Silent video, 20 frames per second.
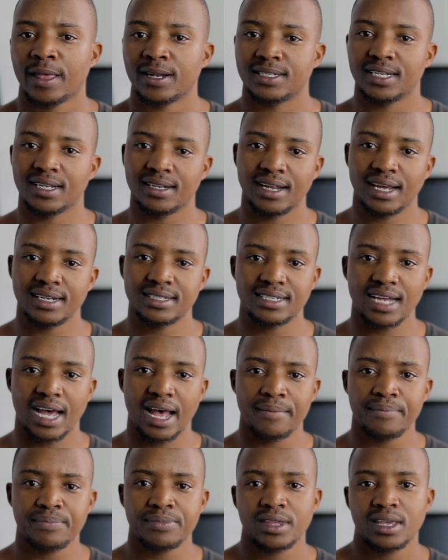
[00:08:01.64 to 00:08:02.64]
Till next
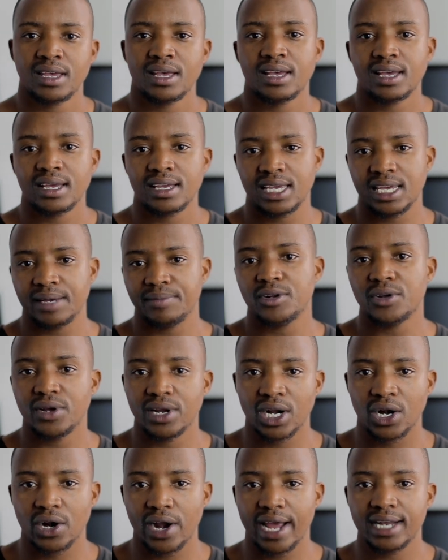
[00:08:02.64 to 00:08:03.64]
time. Keep
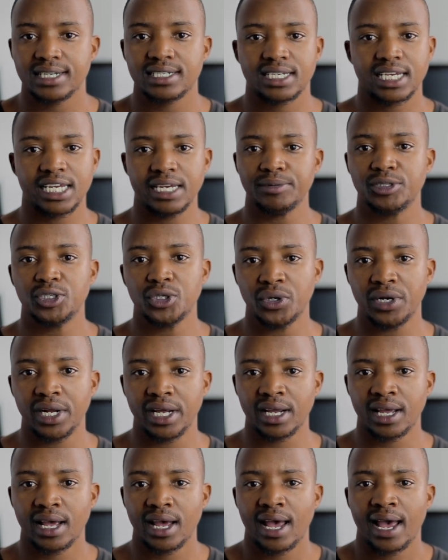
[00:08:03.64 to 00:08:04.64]
doing great, keep
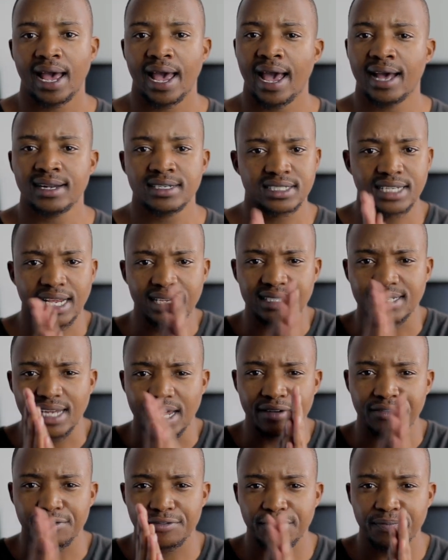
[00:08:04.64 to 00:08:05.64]
shooting, and stay
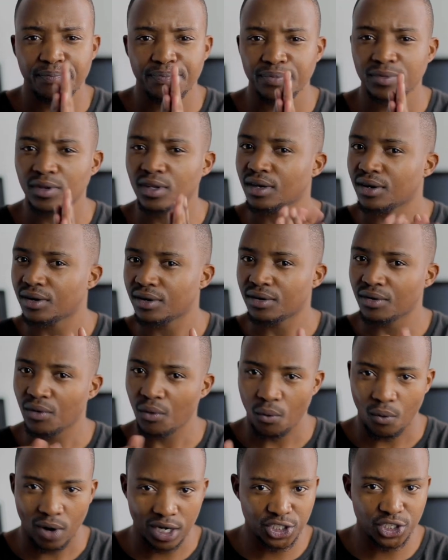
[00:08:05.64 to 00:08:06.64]
safe.
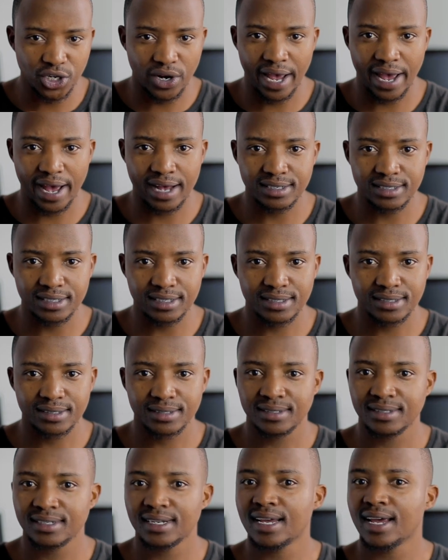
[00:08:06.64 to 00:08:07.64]
Wash your hands,
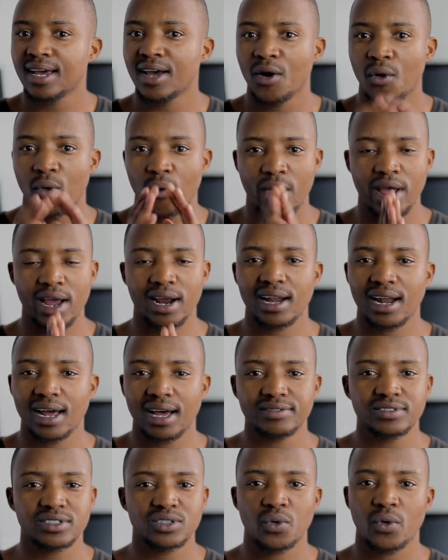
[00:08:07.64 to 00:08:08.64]
wear
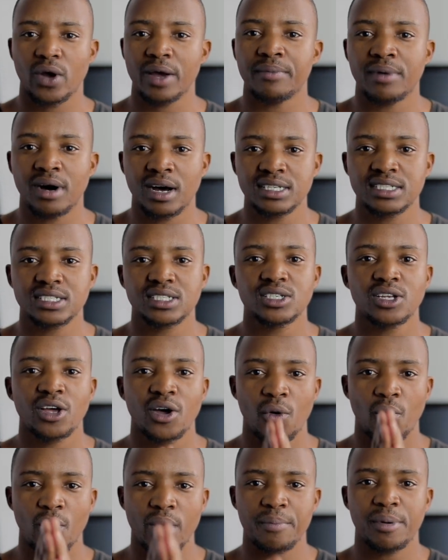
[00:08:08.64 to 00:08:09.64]
gloves, wear masks
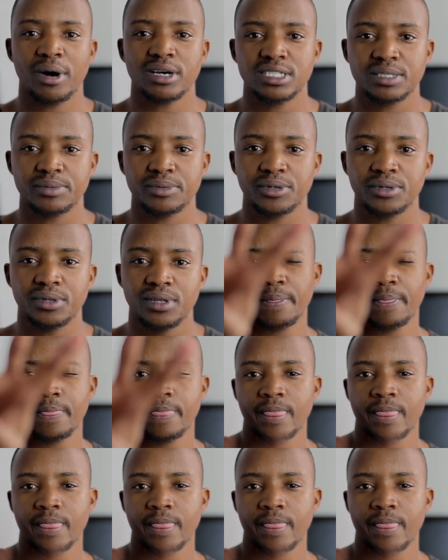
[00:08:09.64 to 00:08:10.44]
where possible.